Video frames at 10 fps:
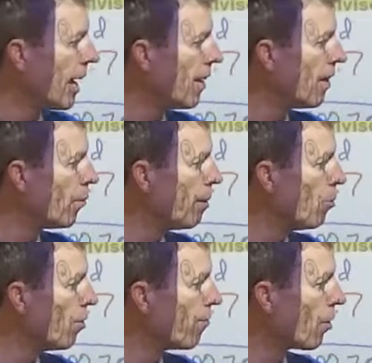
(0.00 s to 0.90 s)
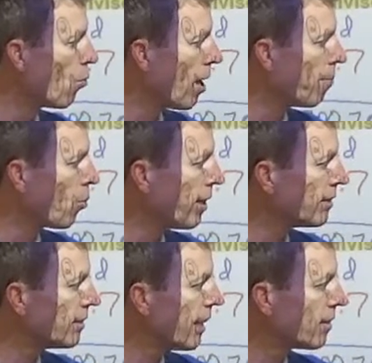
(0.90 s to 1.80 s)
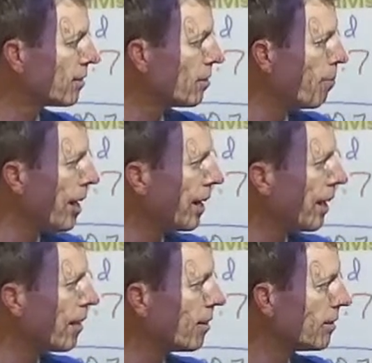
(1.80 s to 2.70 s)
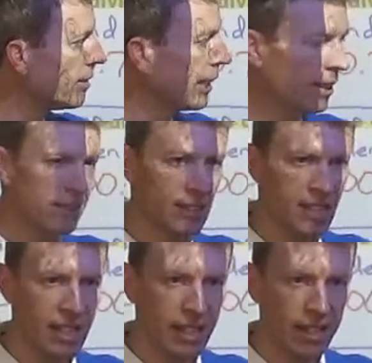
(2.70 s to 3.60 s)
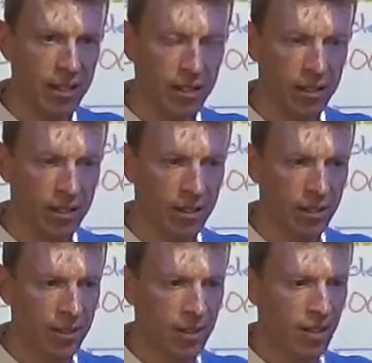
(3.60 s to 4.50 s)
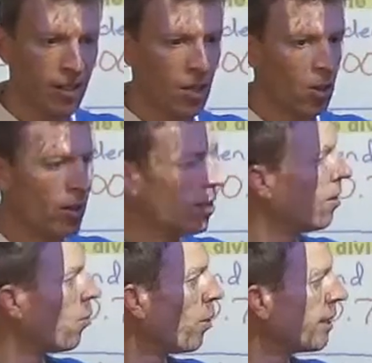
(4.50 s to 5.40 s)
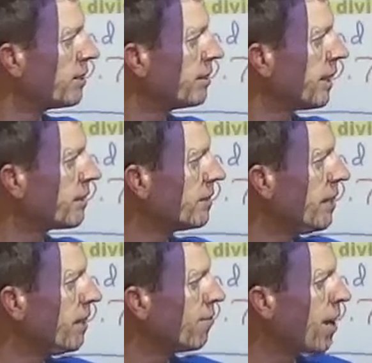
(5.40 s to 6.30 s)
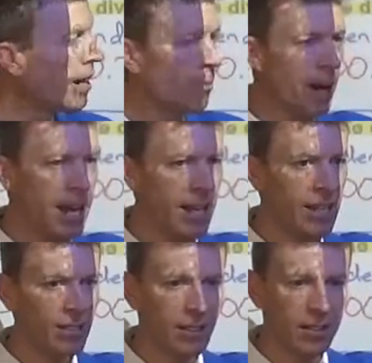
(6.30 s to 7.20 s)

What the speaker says: and then we moved the 1.6 to make it 16, what is 16 divided by 8?